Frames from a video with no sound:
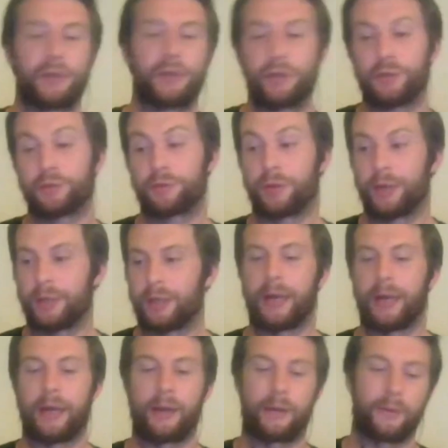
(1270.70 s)
your drain
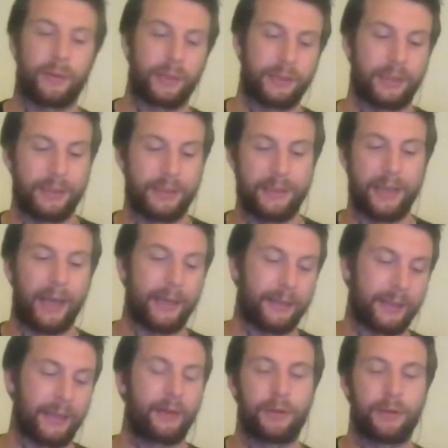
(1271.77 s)
layout is
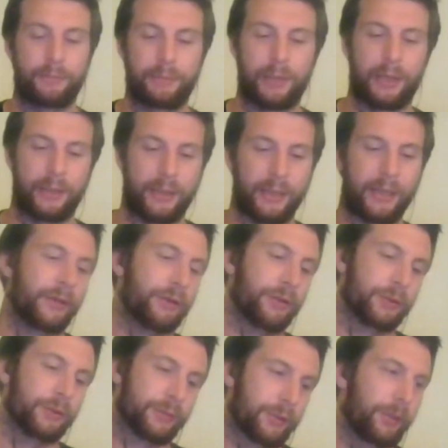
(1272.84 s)
exactly how you planned it, and
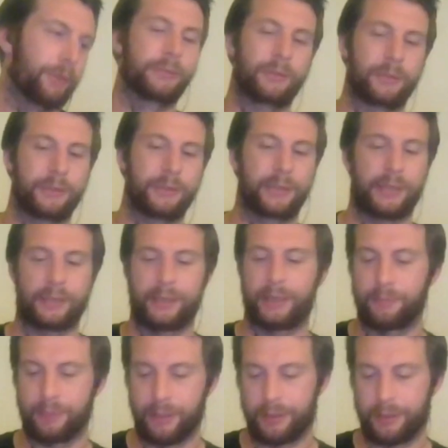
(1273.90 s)
your slopes are exactly how
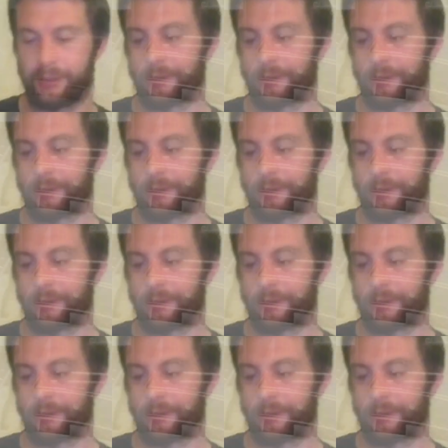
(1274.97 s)
you planned